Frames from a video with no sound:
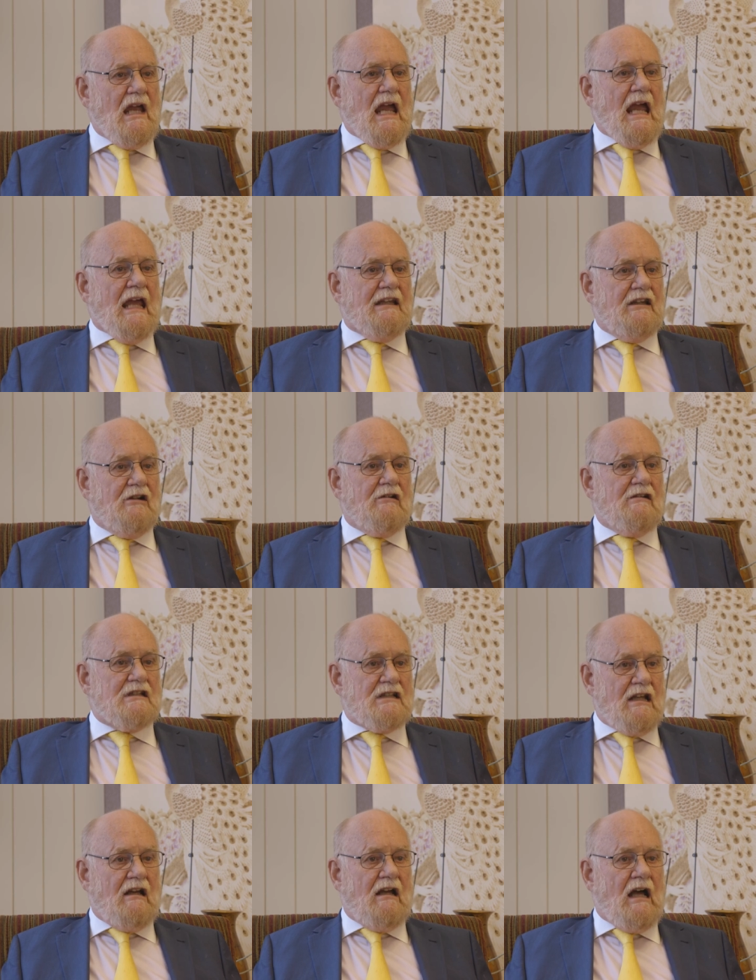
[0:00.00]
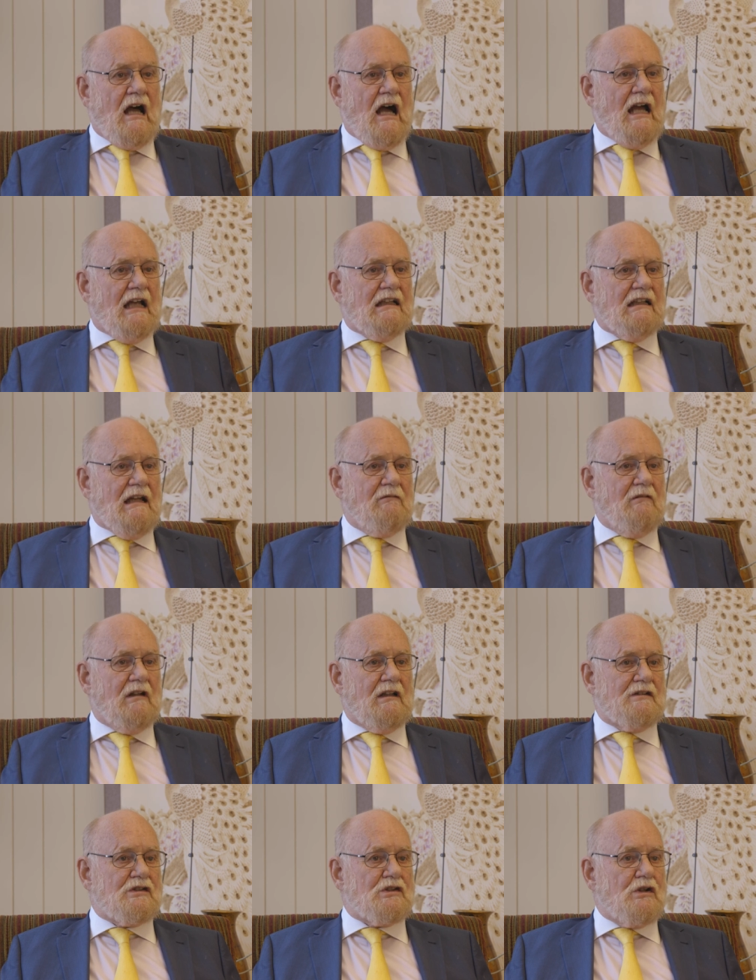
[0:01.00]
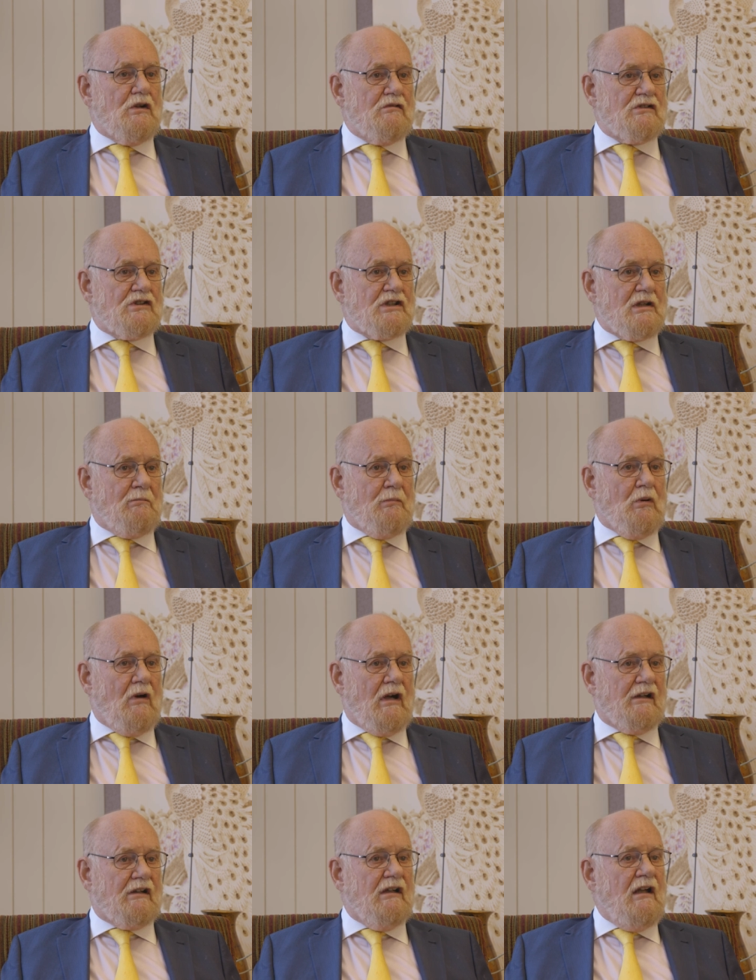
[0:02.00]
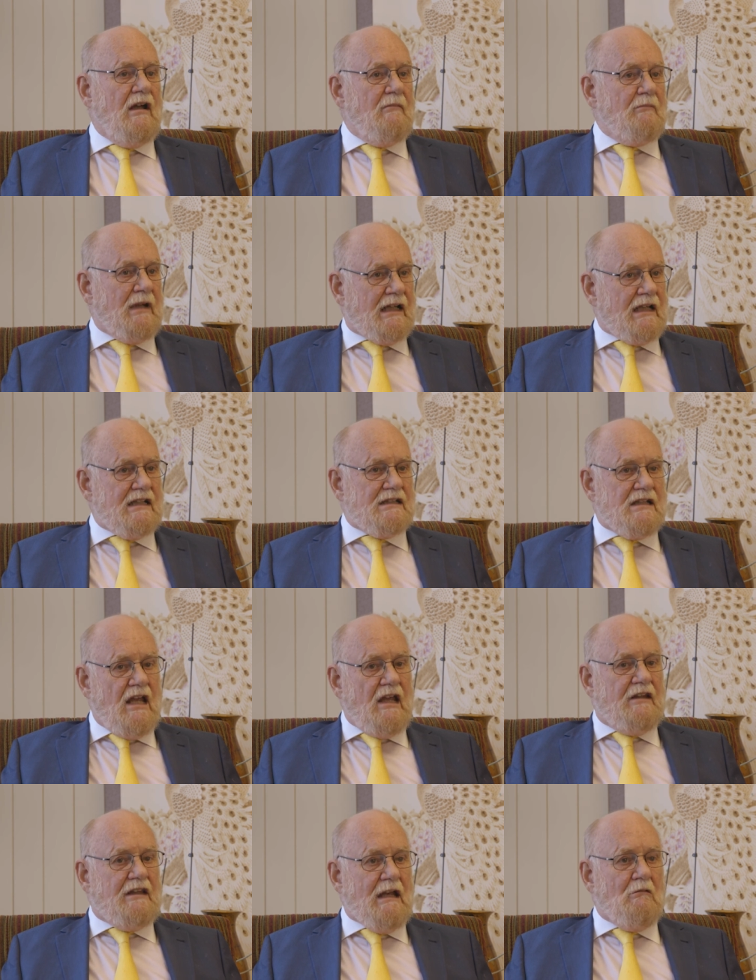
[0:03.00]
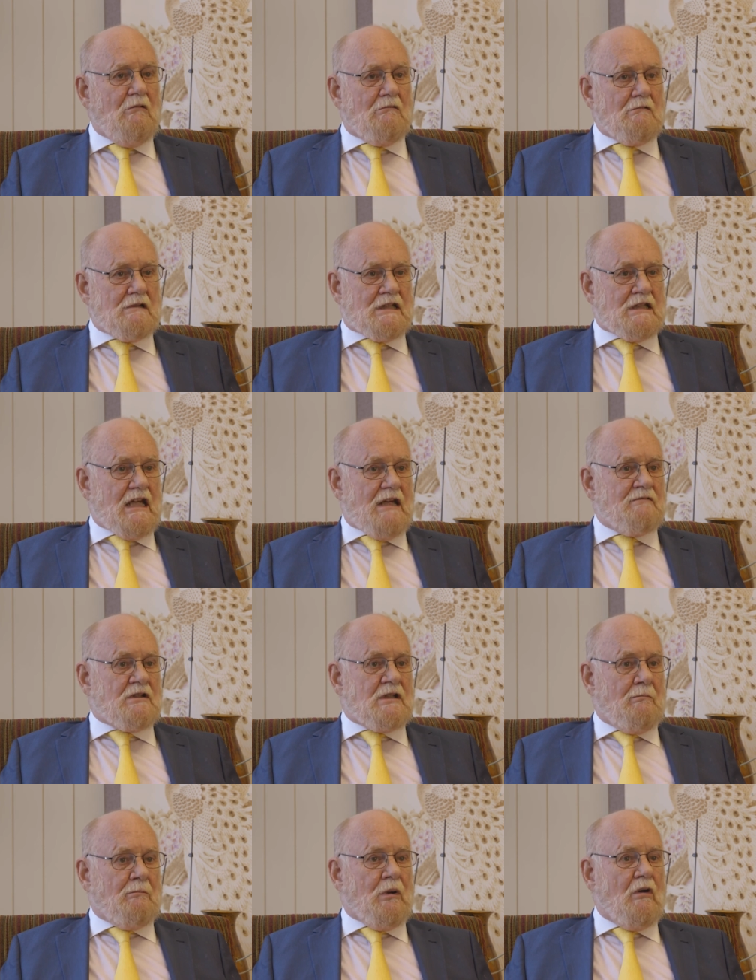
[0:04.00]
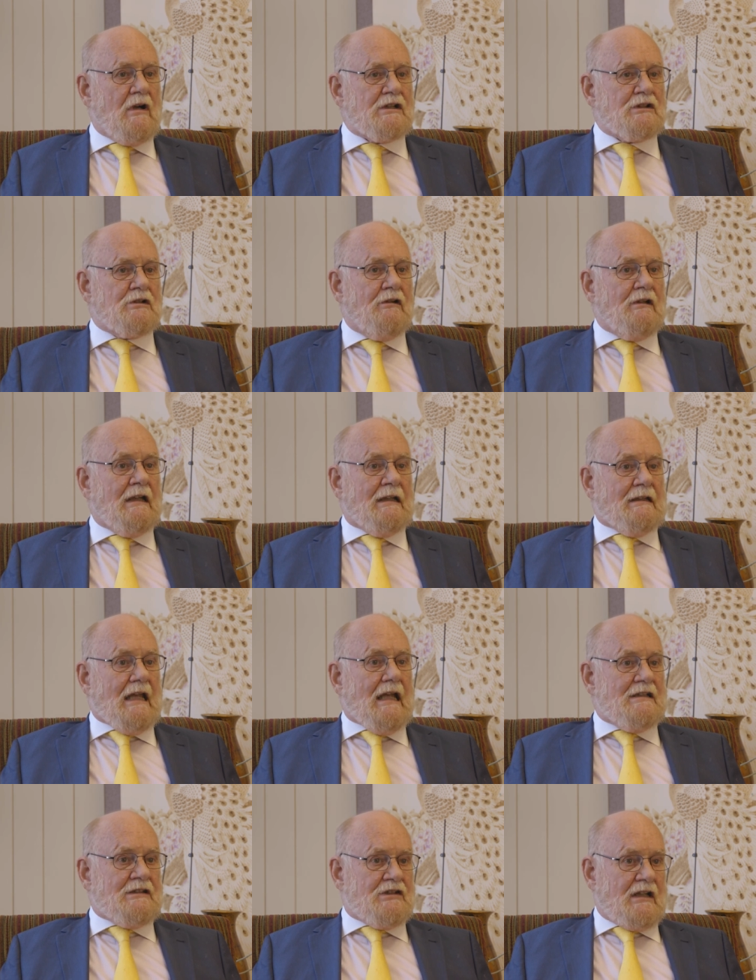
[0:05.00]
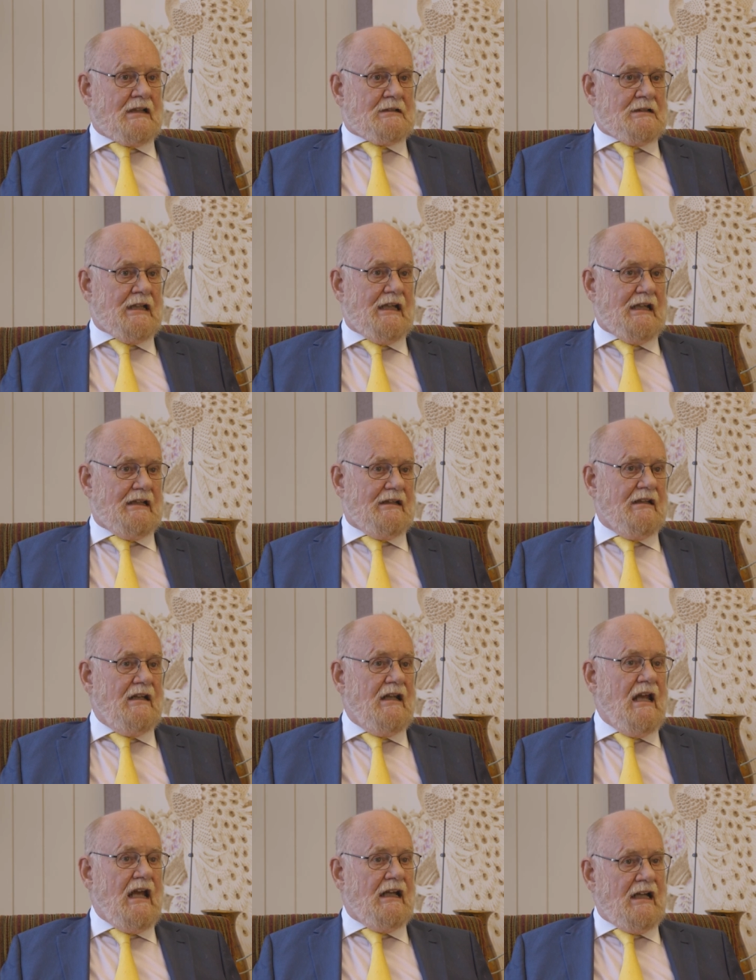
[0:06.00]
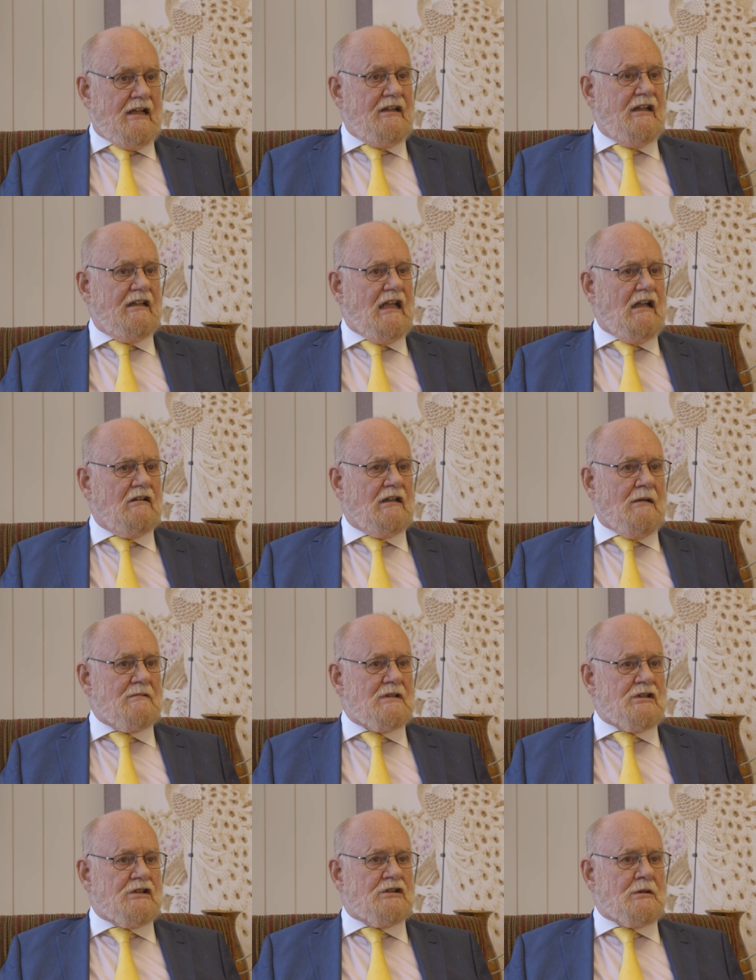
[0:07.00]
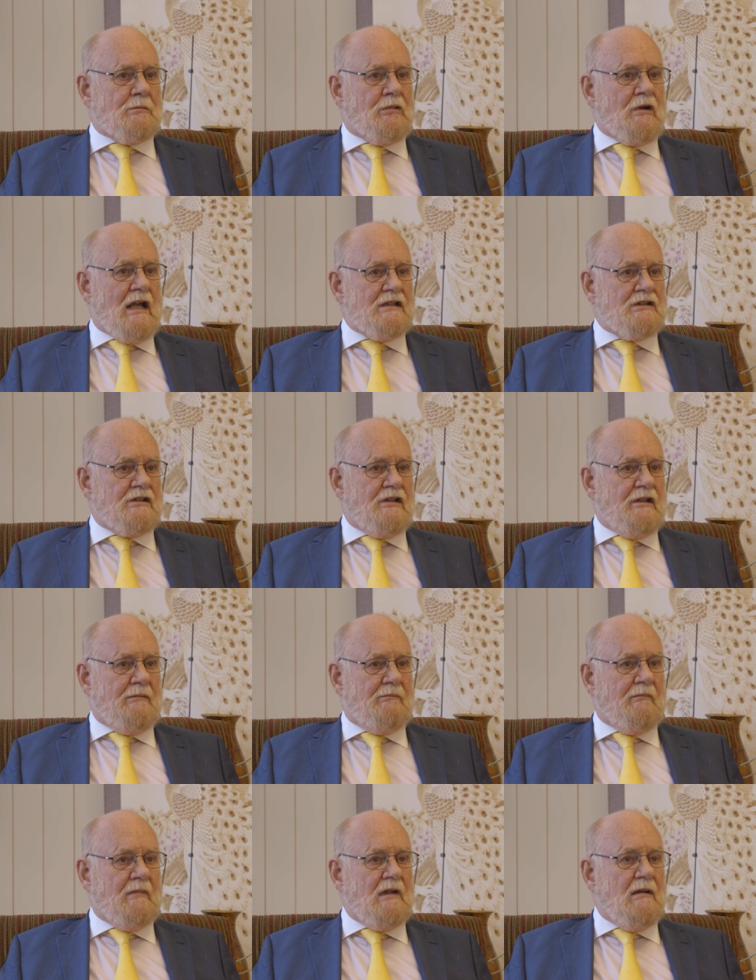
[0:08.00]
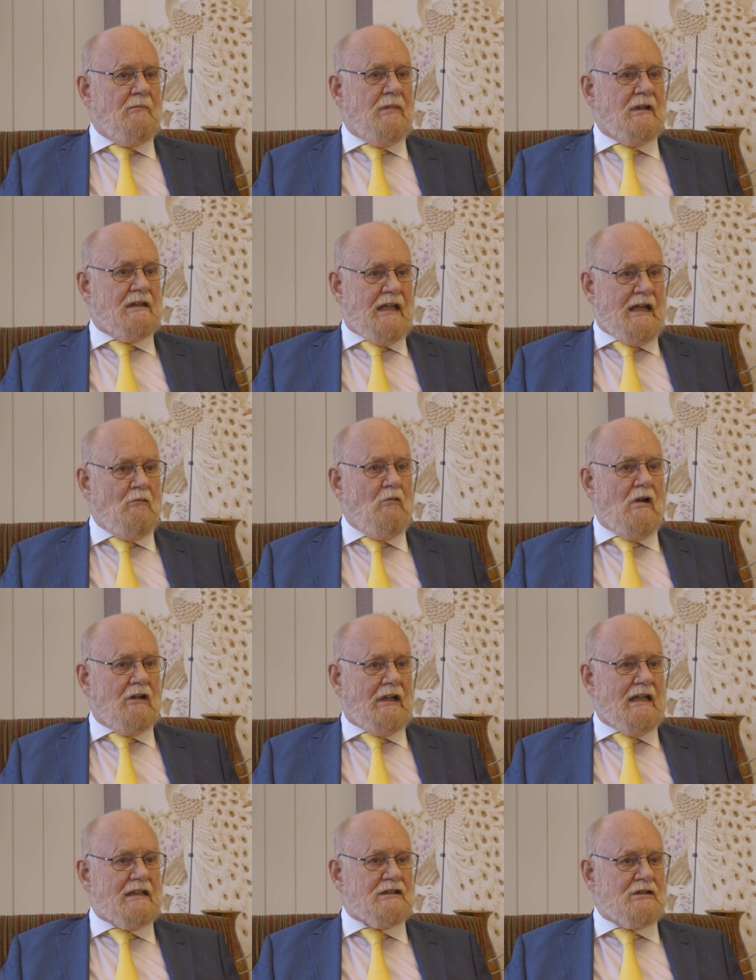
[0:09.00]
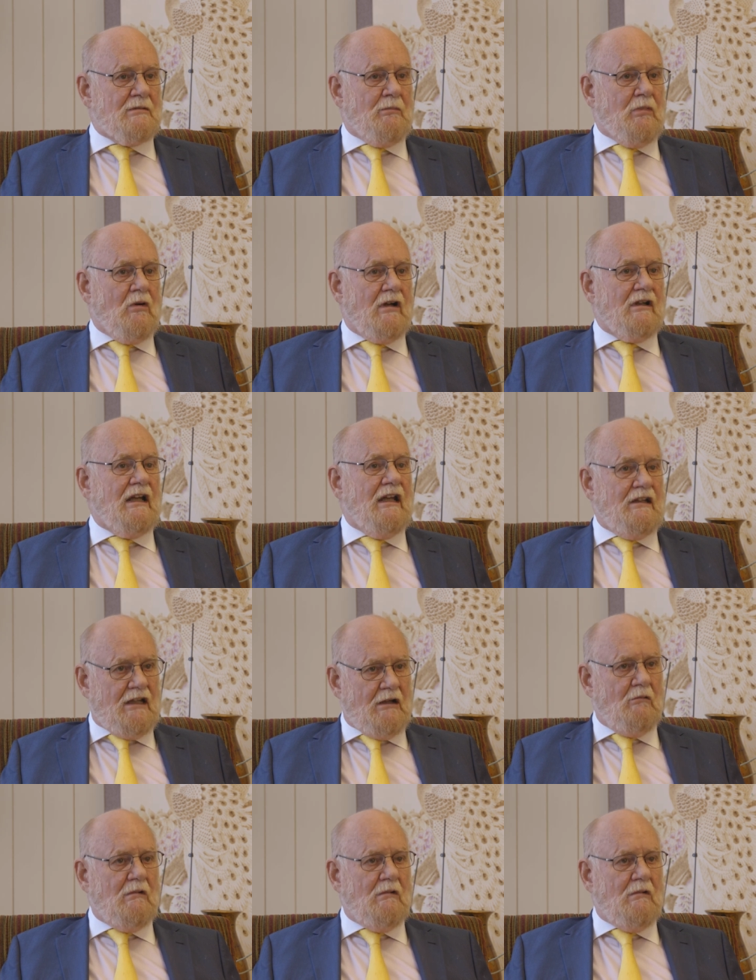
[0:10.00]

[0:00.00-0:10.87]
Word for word: and there is a high level of student support because they will receive support so that they succeed. And I think that'll come as a surprise to them. But they will get support and they